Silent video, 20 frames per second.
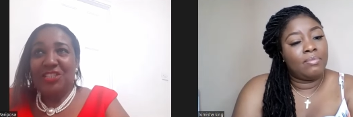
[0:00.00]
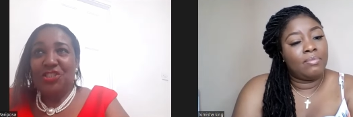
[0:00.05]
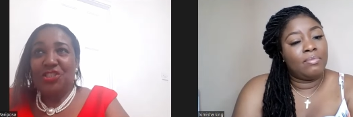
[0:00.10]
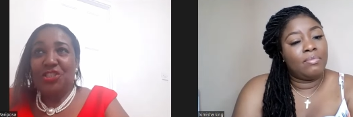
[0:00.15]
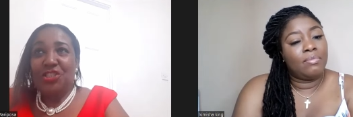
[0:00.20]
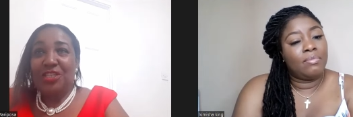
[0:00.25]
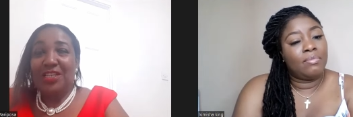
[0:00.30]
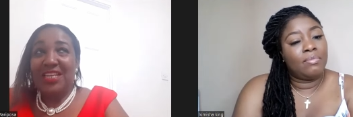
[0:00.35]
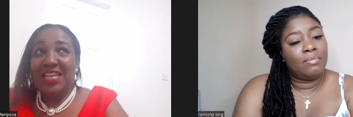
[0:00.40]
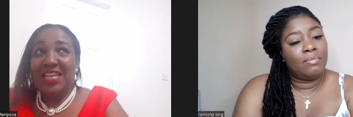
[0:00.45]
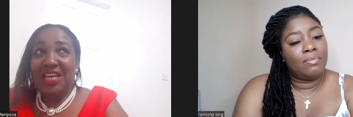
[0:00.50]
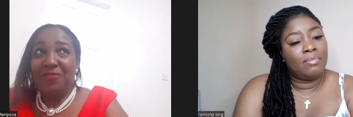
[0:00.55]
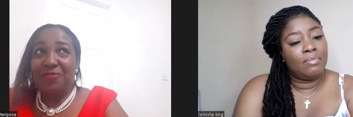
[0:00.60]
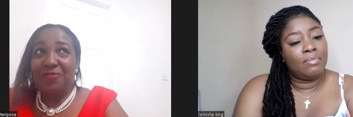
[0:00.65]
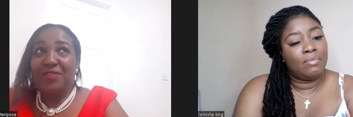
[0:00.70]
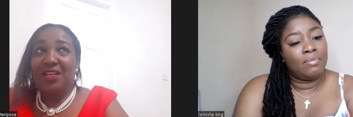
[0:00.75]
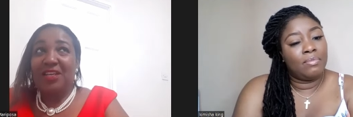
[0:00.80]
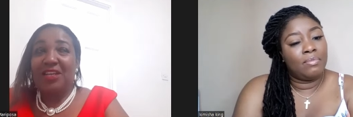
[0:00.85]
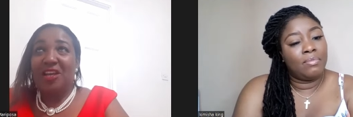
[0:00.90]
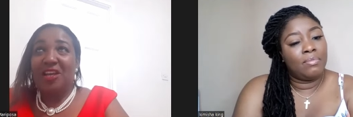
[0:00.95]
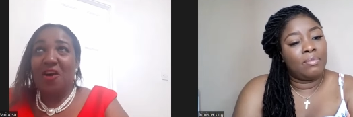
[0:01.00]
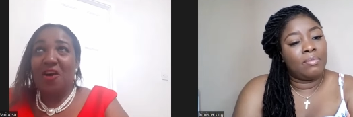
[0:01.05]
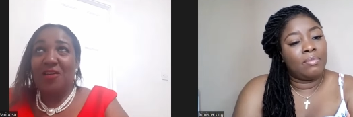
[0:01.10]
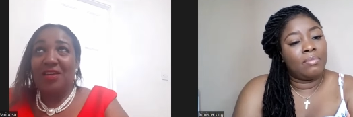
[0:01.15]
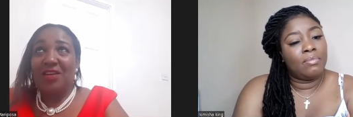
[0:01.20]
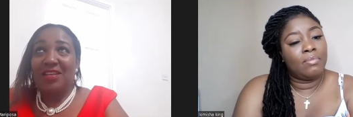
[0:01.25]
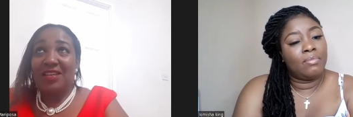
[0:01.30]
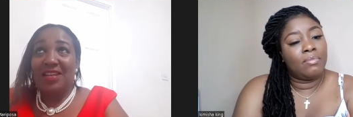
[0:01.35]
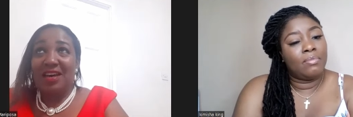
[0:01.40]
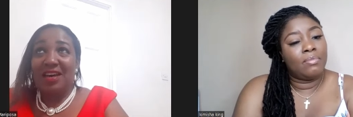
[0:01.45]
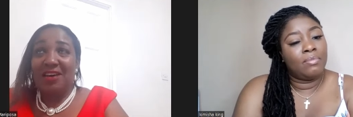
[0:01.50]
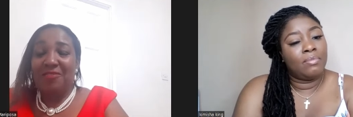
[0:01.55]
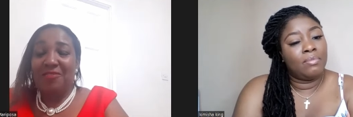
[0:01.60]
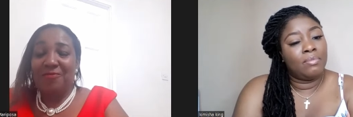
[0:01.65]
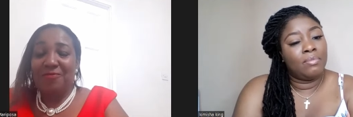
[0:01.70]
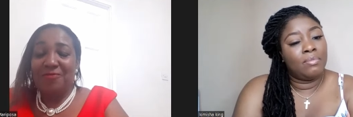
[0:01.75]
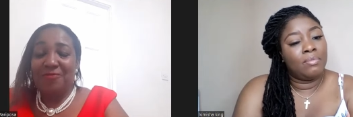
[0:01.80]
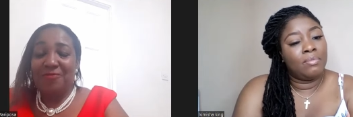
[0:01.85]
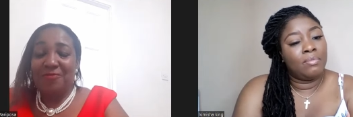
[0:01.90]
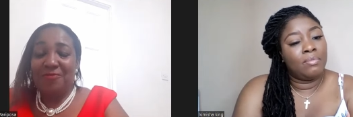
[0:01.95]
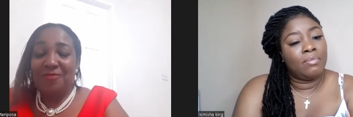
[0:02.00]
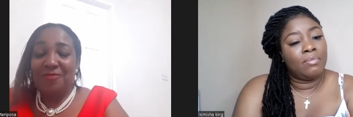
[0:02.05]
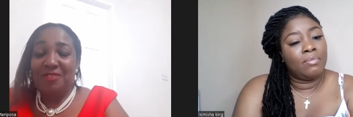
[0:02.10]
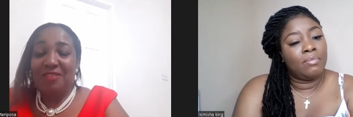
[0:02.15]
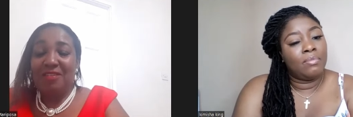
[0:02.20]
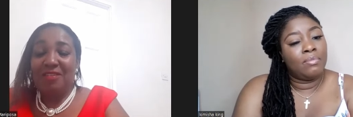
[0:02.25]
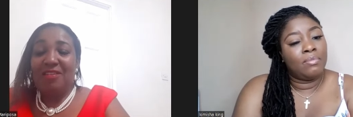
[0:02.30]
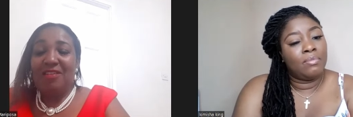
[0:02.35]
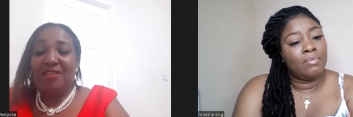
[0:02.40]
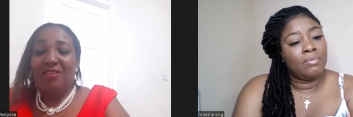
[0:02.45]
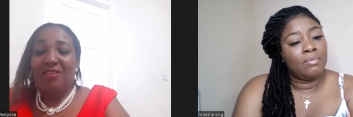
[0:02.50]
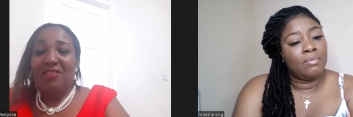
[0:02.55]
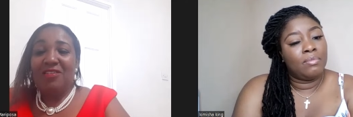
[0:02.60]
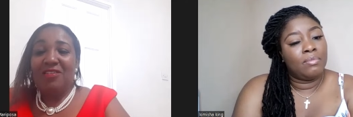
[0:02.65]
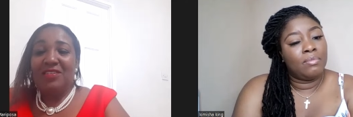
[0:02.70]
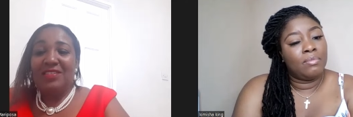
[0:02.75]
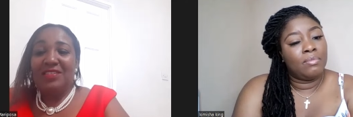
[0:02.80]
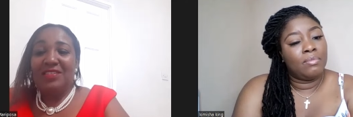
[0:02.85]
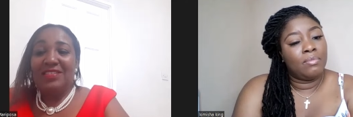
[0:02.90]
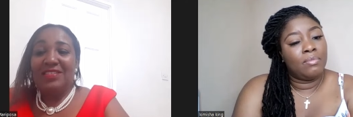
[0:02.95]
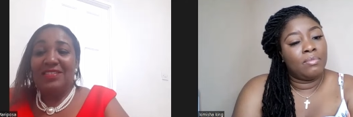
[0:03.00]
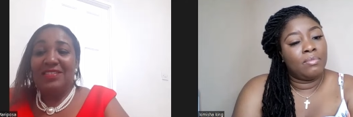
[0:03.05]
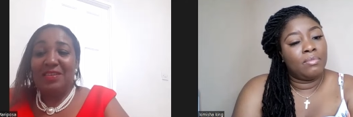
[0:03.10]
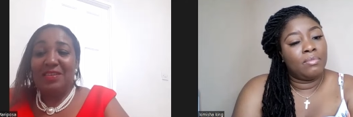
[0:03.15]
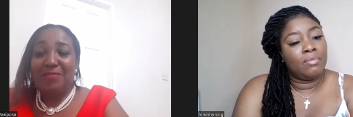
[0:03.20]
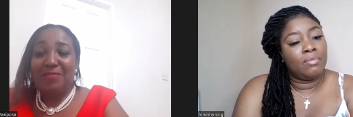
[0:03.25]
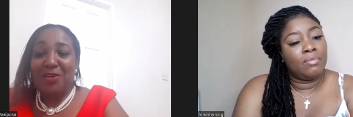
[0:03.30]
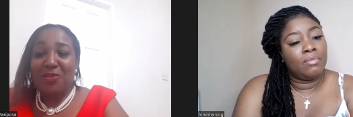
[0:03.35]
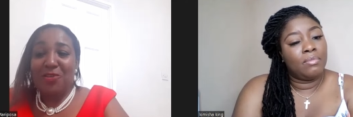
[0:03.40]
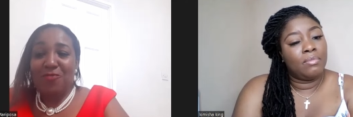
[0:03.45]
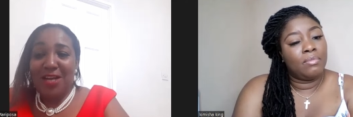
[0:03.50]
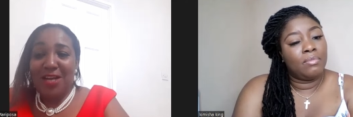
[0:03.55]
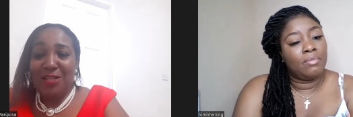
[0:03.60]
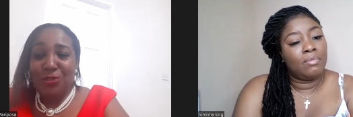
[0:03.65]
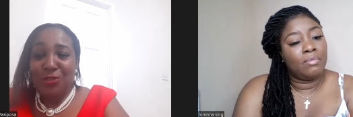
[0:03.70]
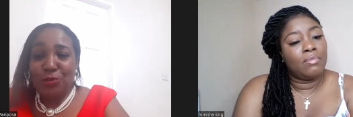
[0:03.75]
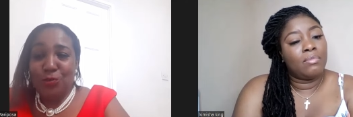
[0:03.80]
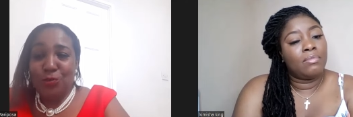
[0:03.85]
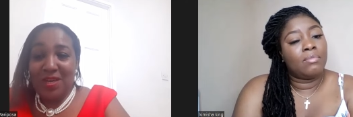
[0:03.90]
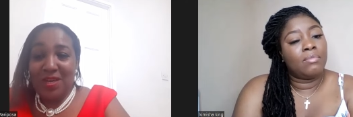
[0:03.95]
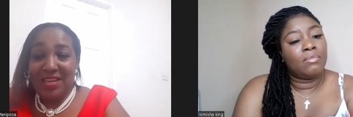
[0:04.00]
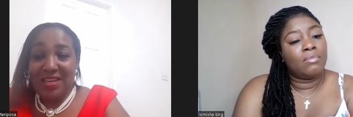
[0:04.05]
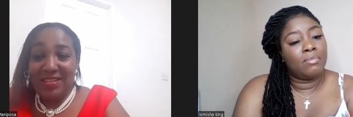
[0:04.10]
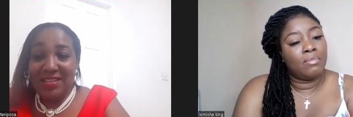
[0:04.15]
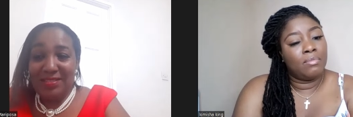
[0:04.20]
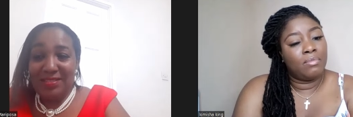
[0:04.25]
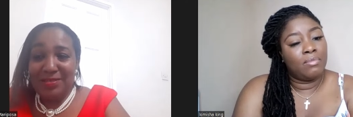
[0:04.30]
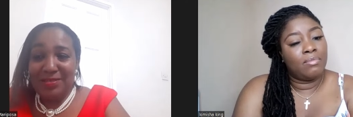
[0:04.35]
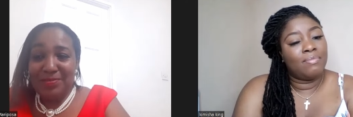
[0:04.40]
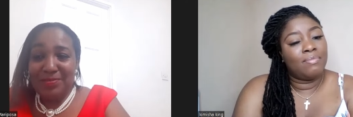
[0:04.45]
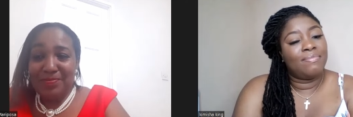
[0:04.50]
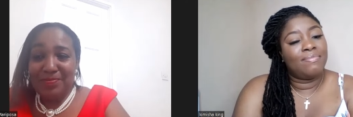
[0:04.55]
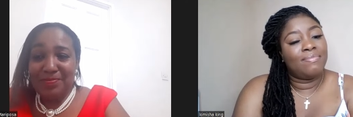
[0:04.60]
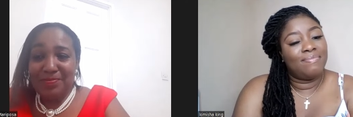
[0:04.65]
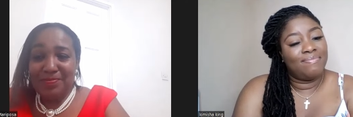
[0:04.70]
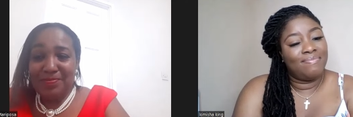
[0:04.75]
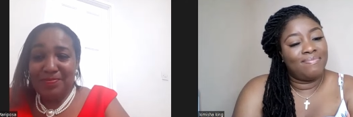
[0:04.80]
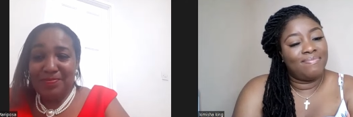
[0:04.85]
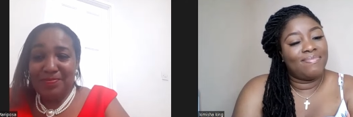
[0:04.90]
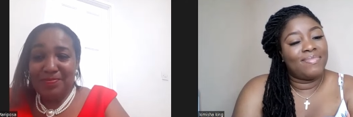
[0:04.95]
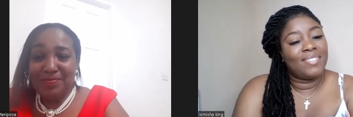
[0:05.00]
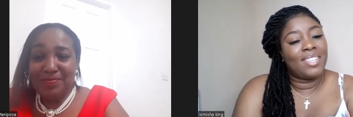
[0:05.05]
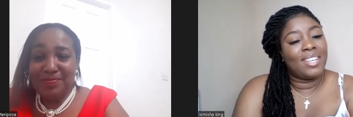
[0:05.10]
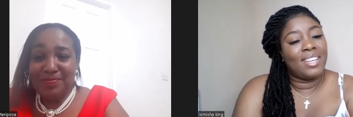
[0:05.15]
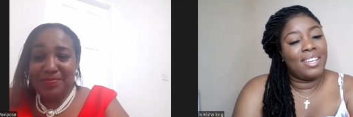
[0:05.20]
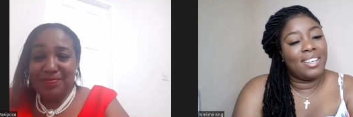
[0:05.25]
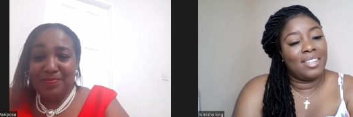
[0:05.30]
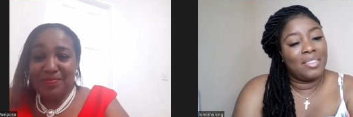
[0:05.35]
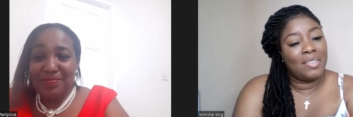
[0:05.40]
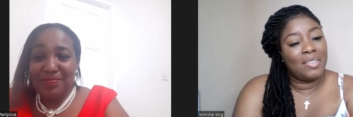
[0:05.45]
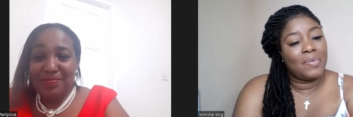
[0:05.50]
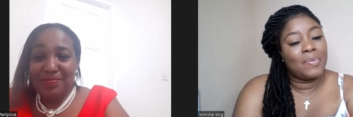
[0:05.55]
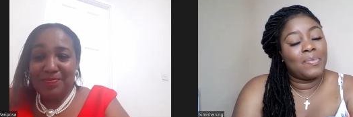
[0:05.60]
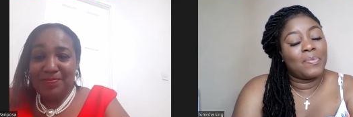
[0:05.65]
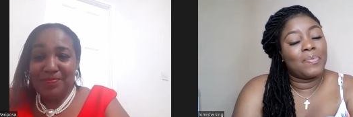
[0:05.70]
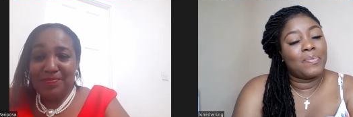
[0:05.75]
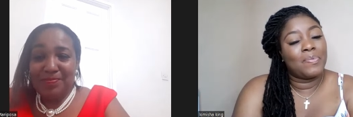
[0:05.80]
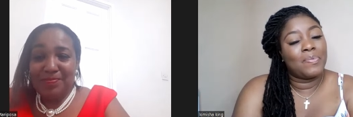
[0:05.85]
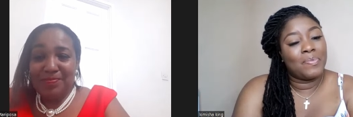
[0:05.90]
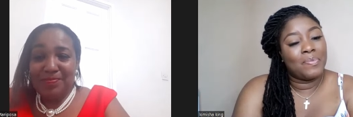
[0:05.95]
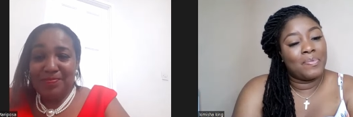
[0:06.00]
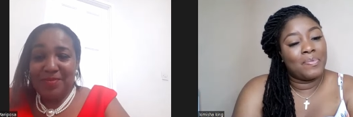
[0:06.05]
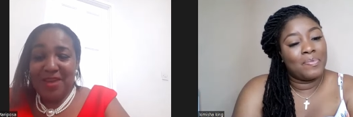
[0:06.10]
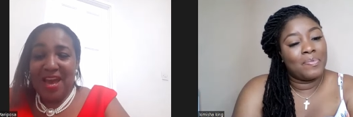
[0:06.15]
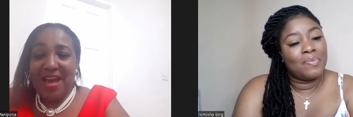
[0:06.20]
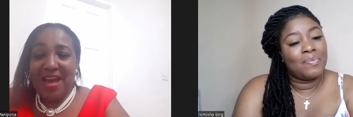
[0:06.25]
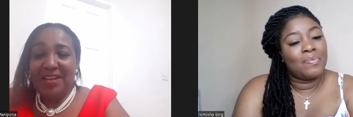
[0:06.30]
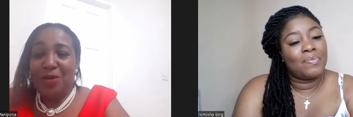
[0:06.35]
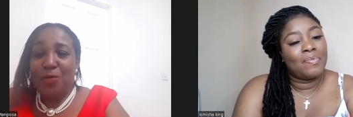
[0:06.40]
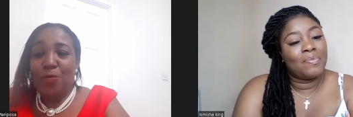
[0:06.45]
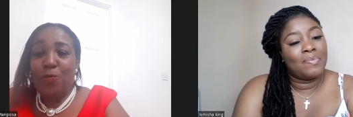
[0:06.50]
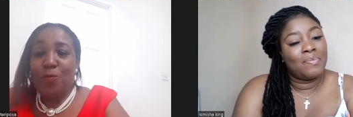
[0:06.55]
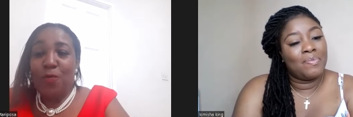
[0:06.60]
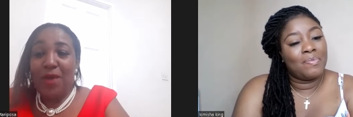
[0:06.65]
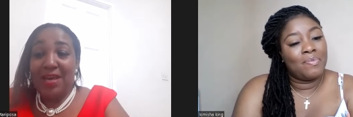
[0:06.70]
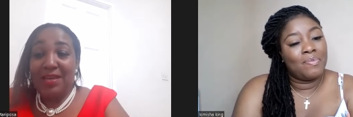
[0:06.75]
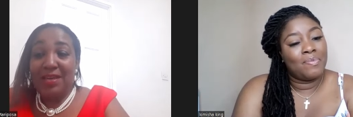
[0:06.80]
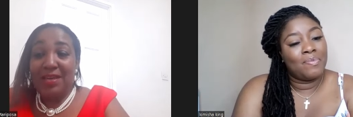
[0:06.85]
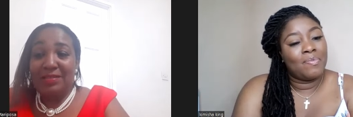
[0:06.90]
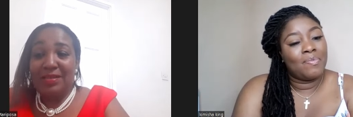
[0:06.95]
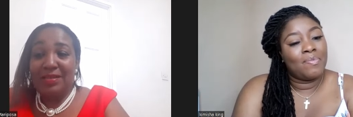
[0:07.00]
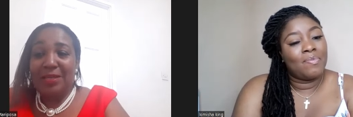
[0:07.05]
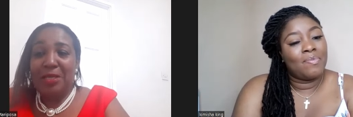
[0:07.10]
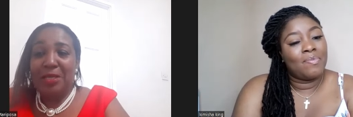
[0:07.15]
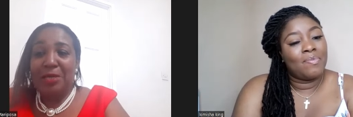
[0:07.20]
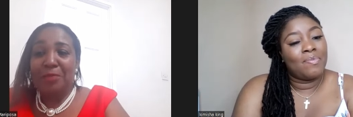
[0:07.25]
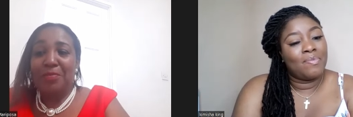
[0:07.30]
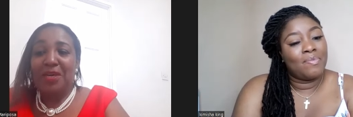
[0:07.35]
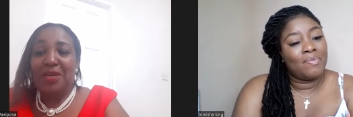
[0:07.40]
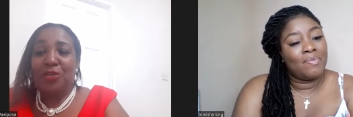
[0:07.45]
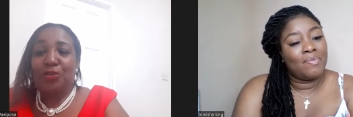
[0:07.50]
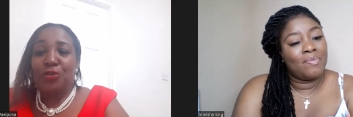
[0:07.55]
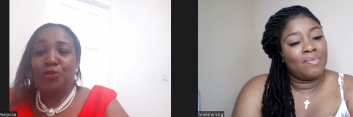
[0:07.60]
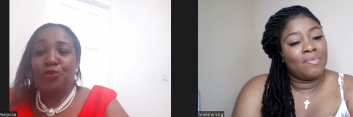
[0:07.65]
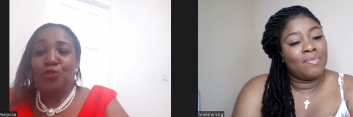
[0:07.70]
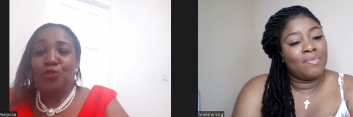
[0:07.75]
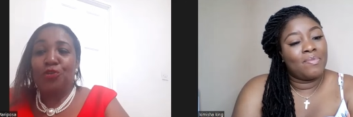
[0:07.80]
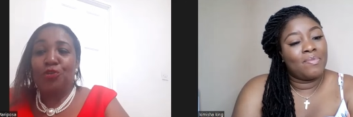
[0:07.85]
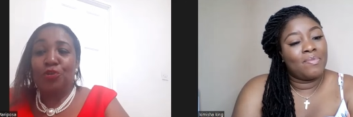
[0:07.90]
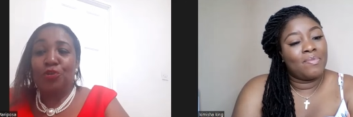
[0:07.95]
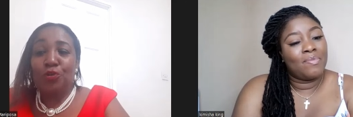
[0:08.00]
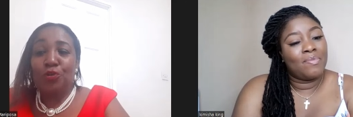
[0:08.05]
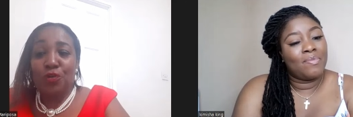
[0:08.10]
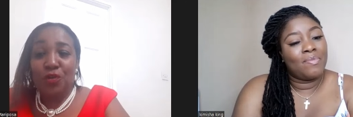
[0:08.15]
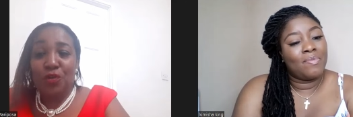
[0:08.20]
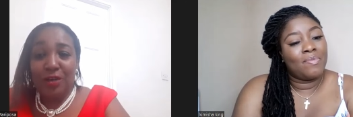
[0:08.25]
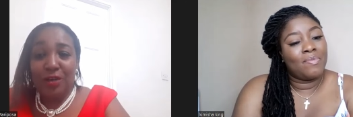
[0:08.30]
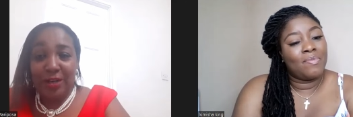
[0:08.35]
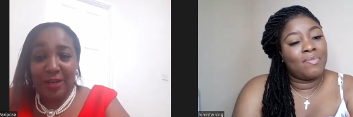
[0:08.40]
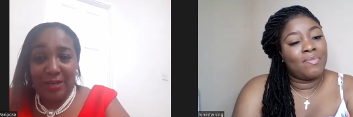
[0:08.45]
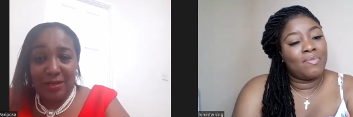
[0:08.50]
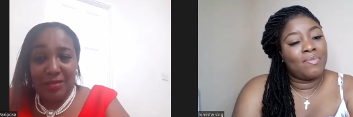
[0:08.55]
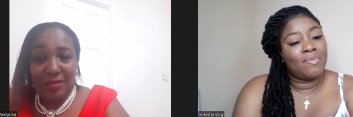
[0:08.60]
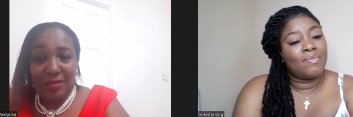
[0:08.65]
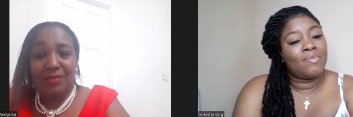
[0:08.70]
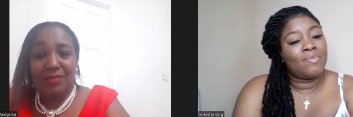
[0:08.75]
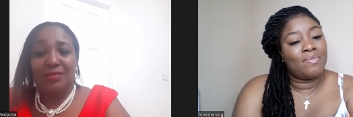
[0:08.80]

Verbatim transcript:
Speaker 1: she lived long enough to see me graduate. Good. And I went and I made sure